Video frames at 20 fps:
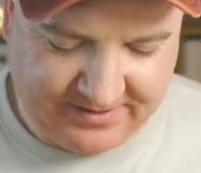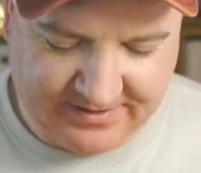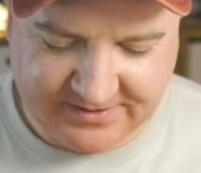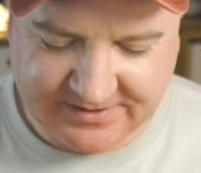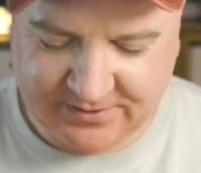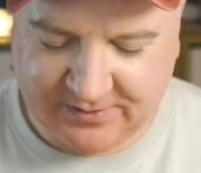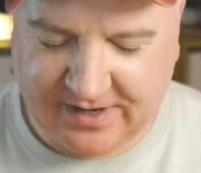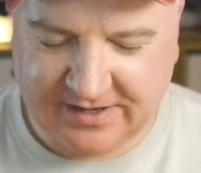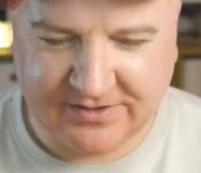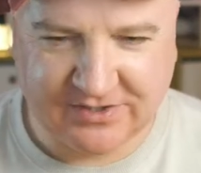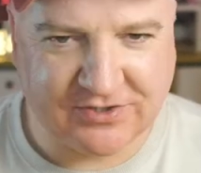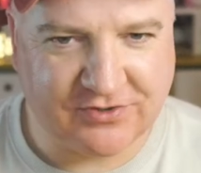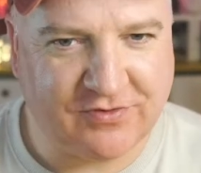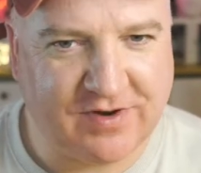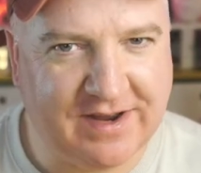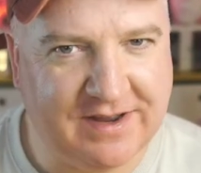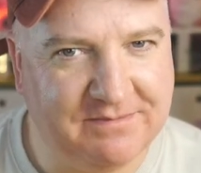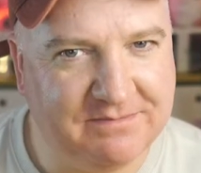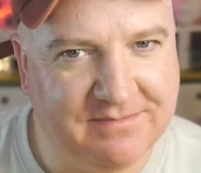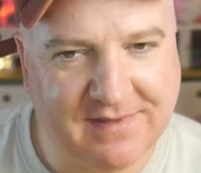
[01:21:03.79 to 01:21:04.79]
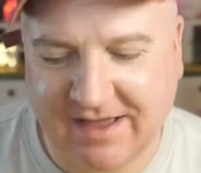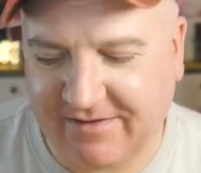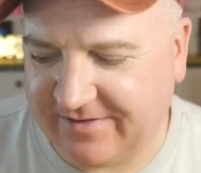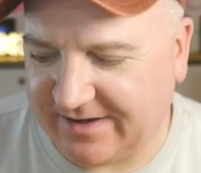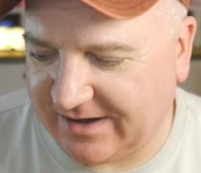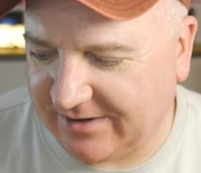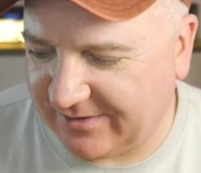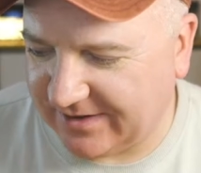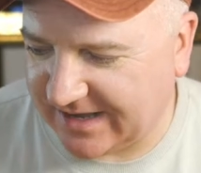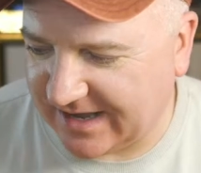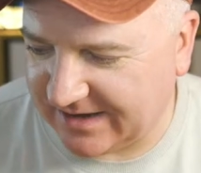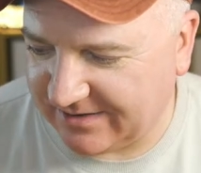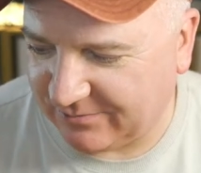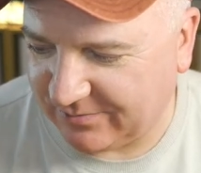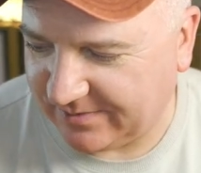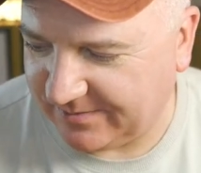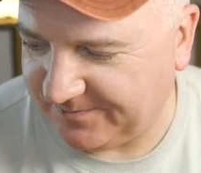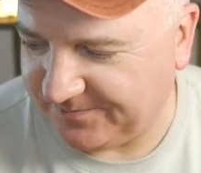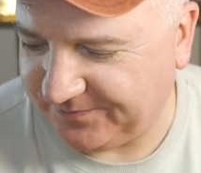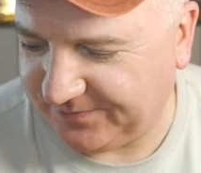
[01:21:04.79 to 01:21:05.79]
so I just try every now and
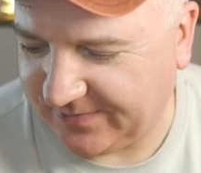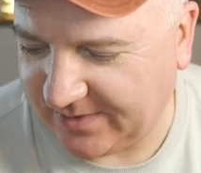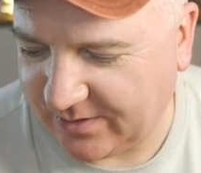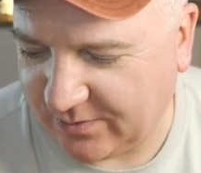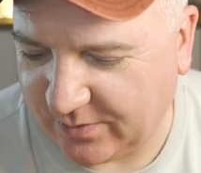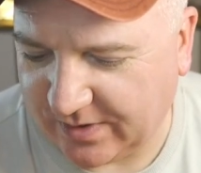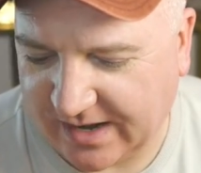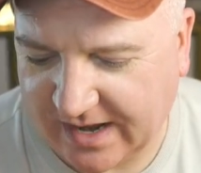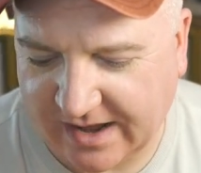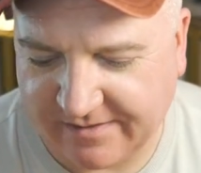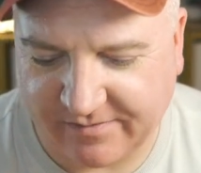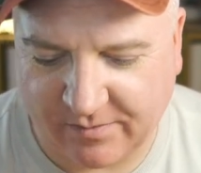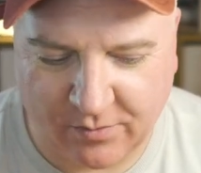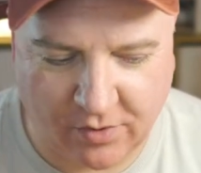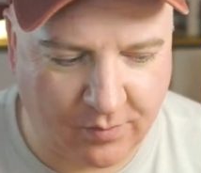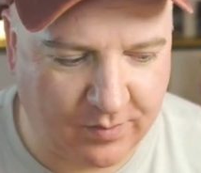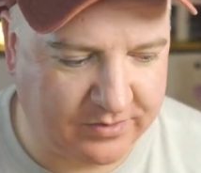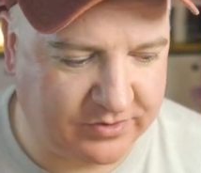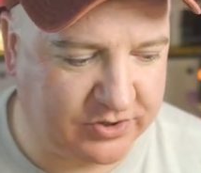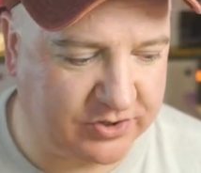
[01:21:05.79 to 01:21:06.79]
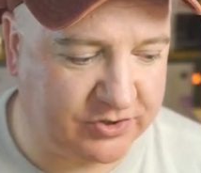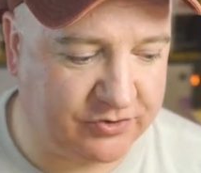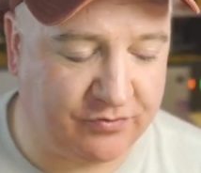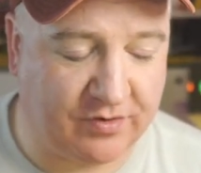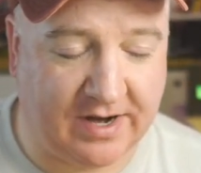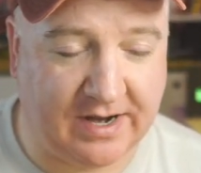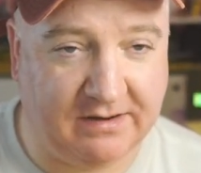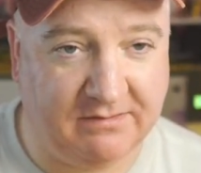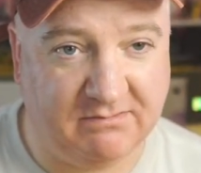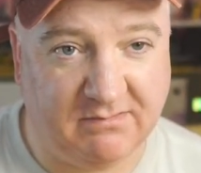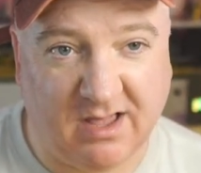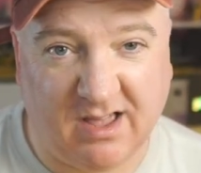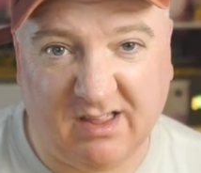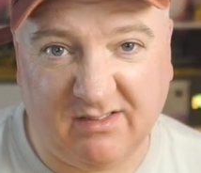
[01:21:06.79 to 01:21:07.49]
again when I have a moment just try and,